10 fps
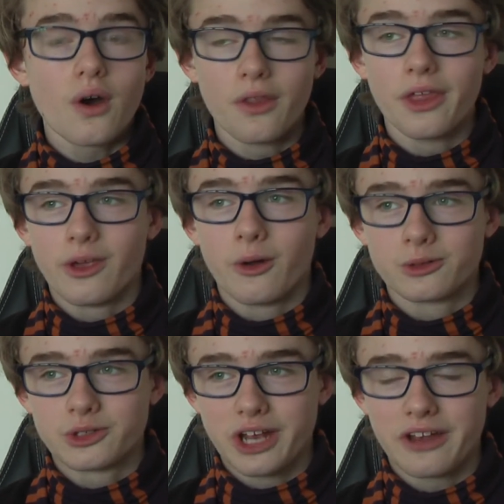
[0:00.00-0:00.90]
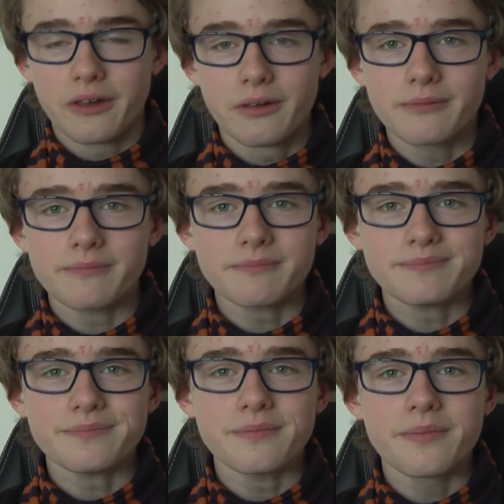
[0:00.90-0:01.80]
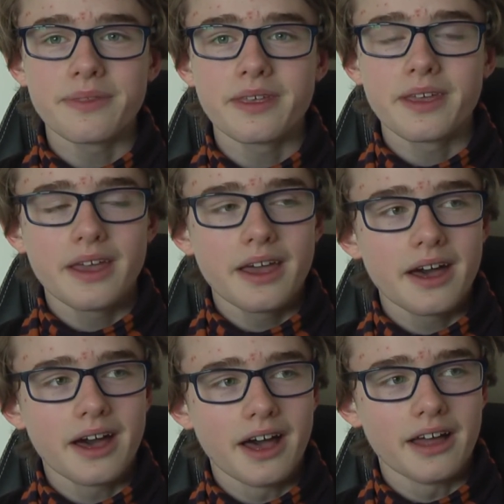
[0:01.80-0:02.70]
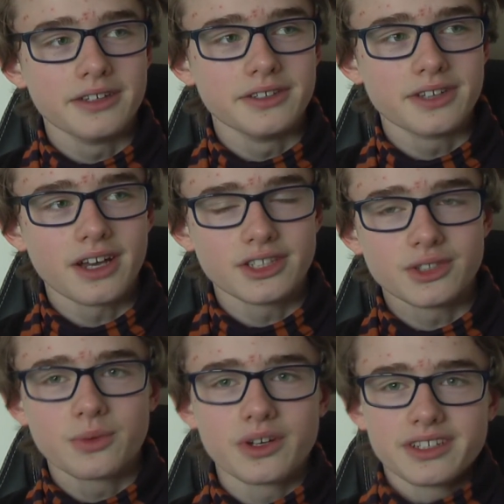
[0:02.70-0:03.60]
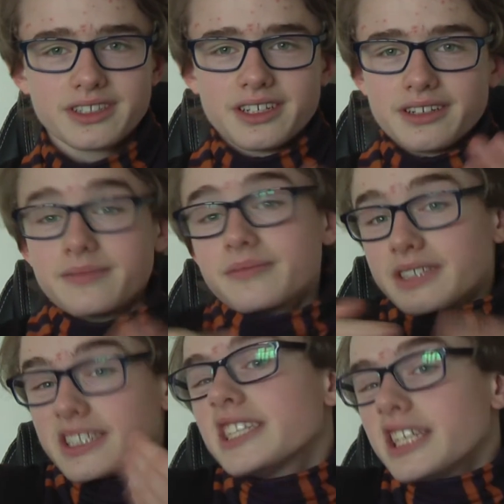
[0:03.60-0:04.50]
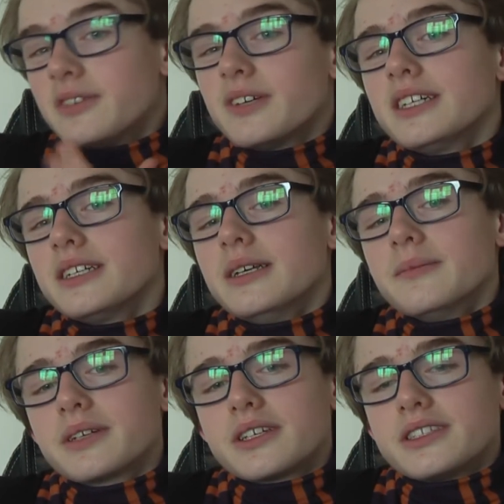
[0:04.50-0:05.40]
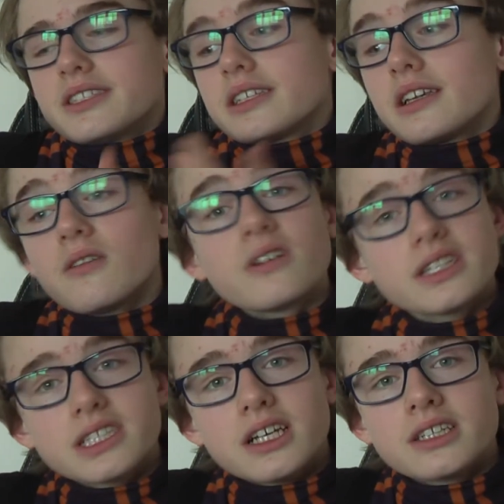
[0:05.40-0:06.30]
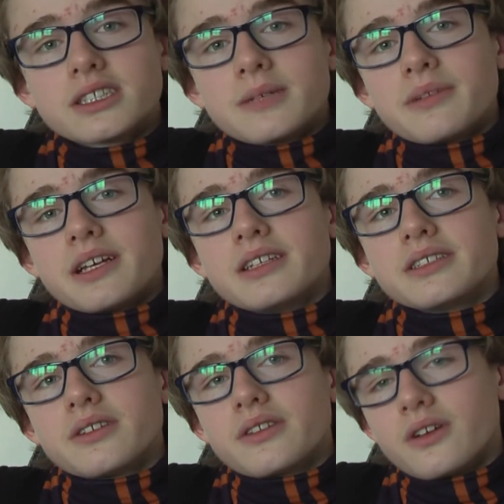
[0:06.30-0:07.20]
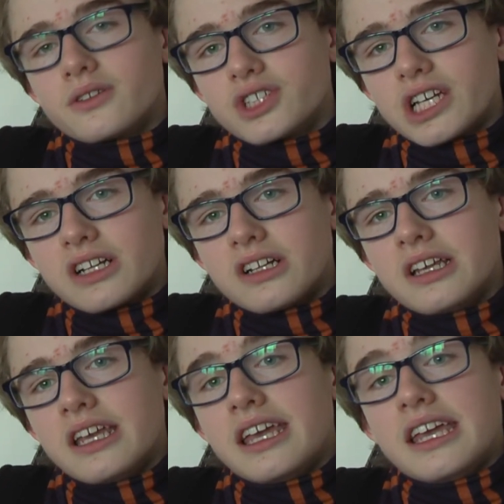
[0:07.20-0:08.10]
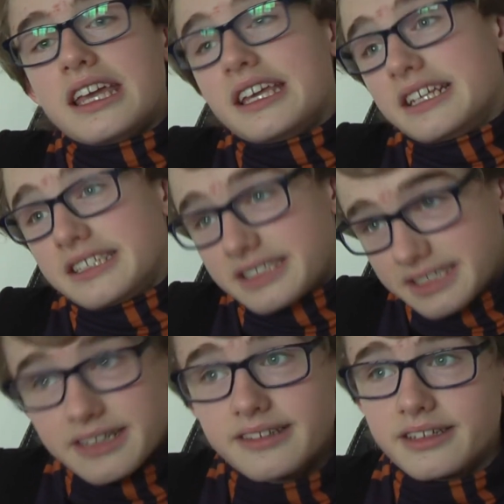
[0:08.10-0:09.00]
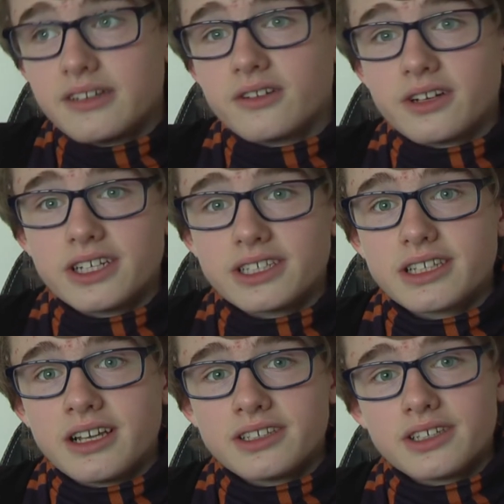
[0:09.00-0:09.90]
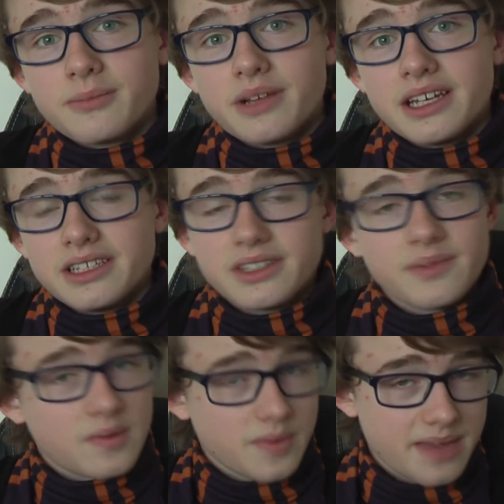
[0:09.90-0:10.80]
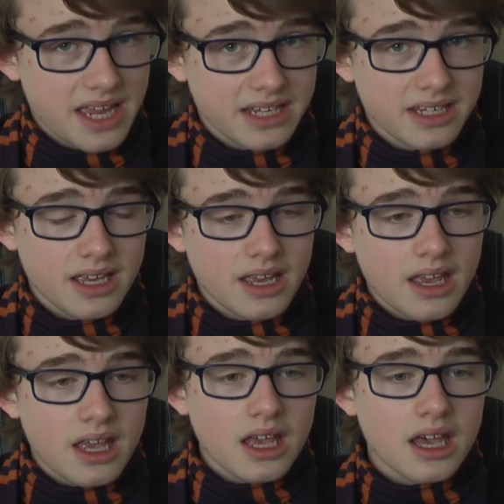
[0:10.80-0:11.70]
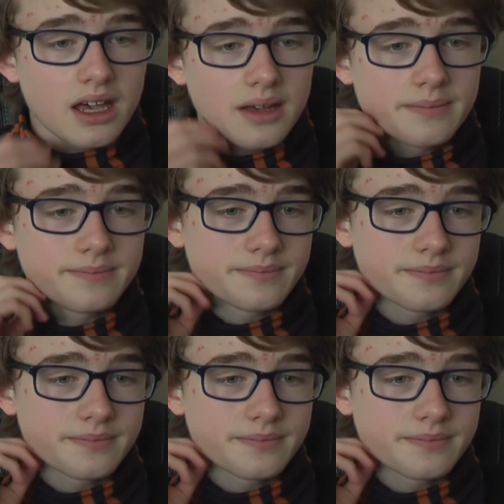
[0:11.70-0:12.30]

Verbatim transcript: on the old channel and I just wanted to continue it because it's the longest lasting playlist on the old channel it is still the longest lasting playlist I've ever made um,